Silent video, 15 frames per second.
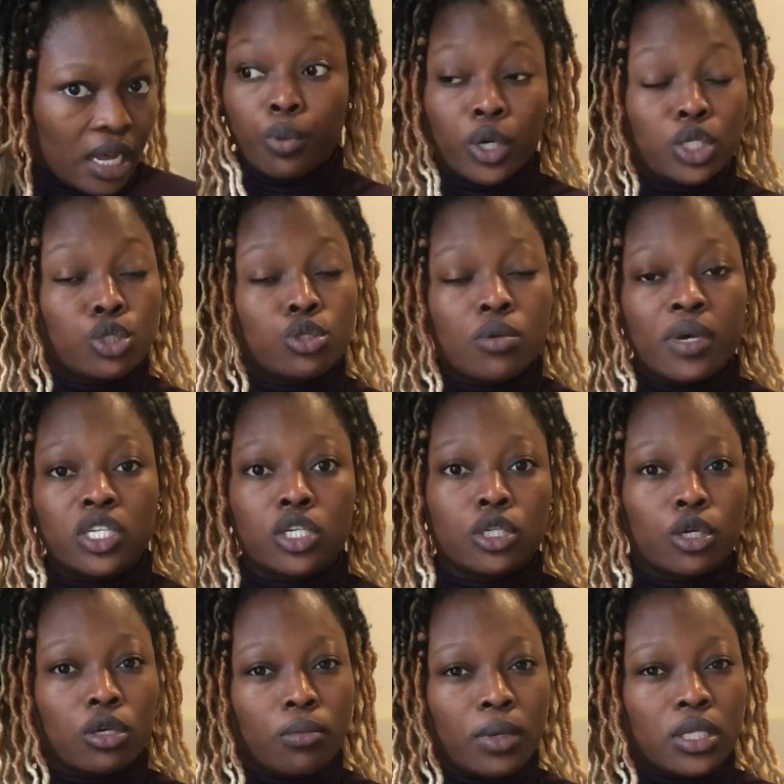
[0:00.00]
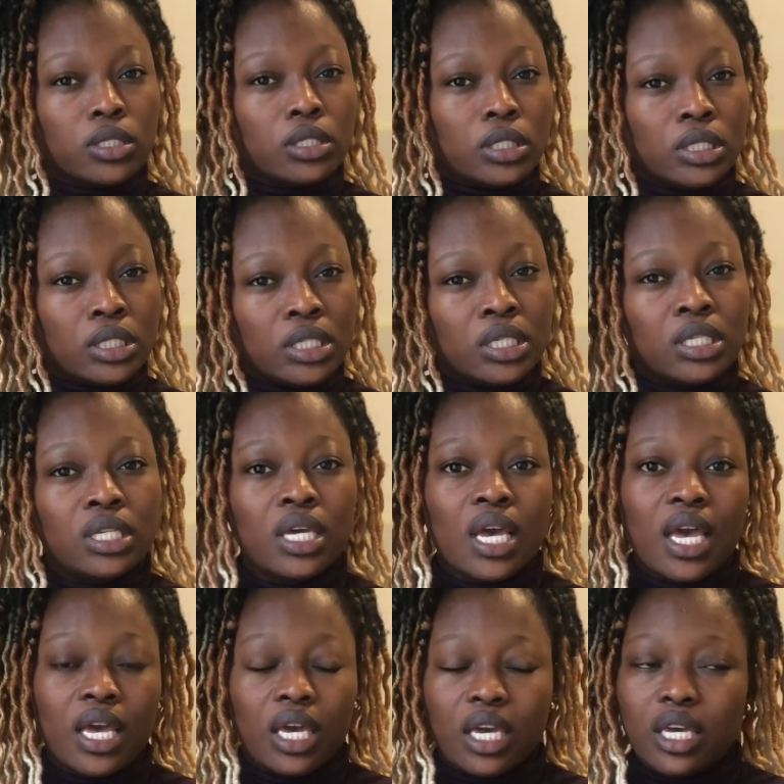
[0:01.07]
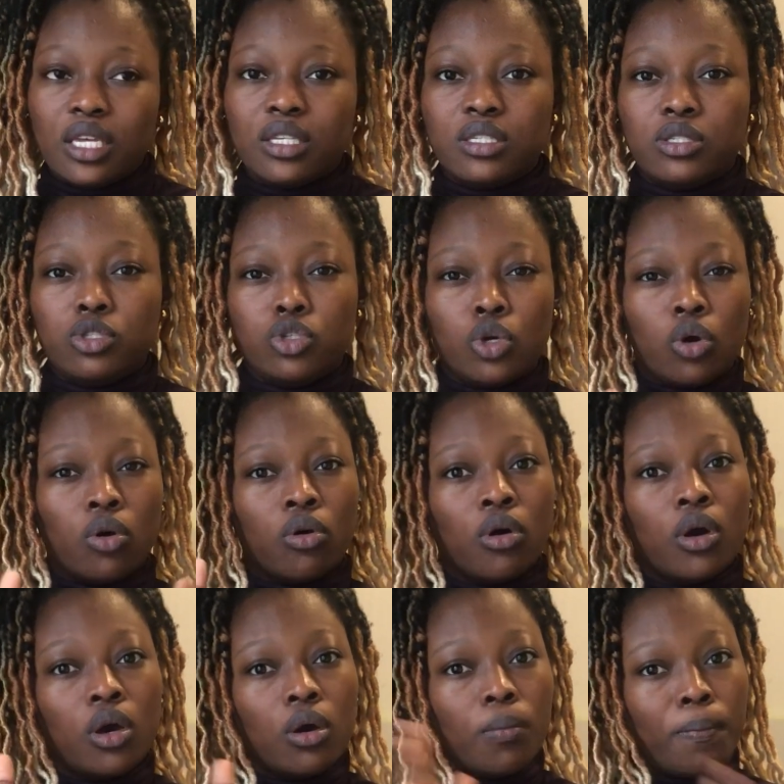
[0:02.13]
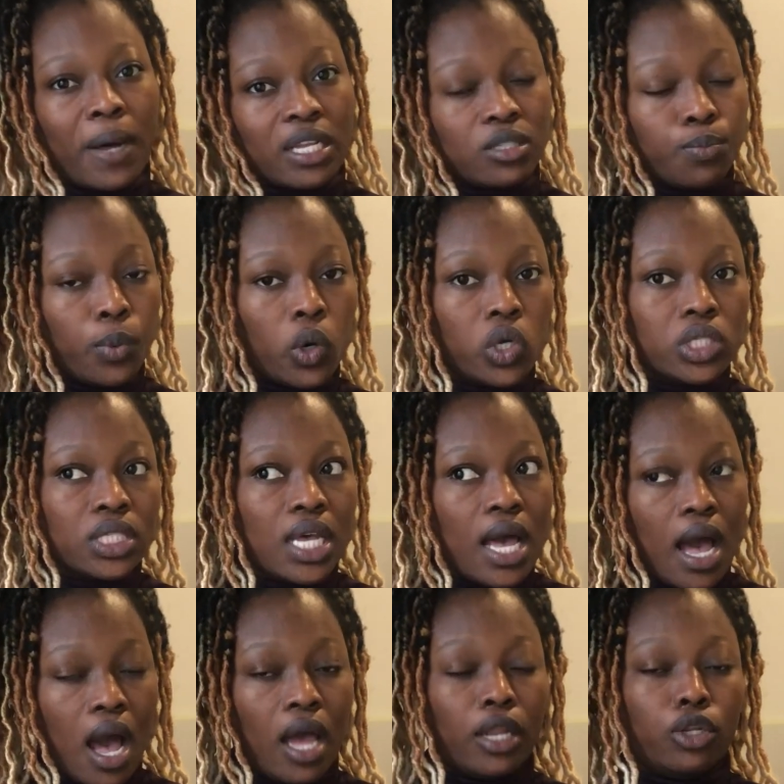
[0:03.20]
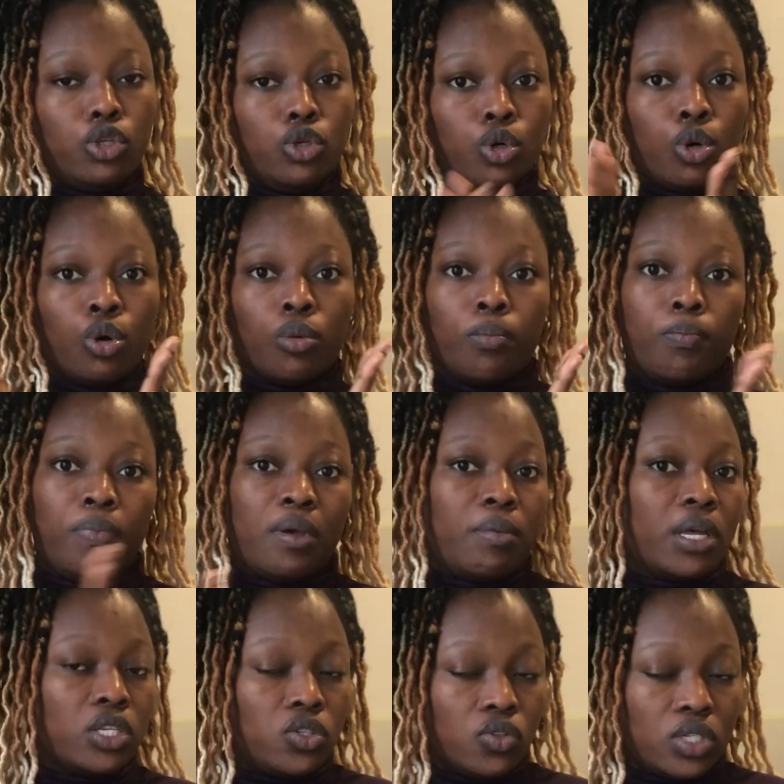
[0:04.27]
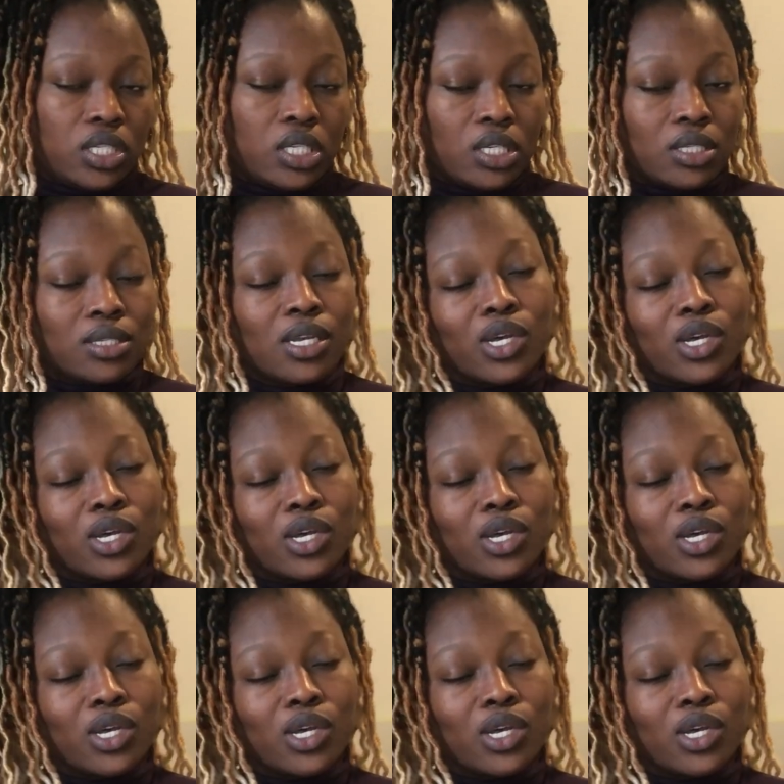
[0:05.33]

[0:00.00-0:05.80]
But the 2 major documents you need is your passport and your payment receipt.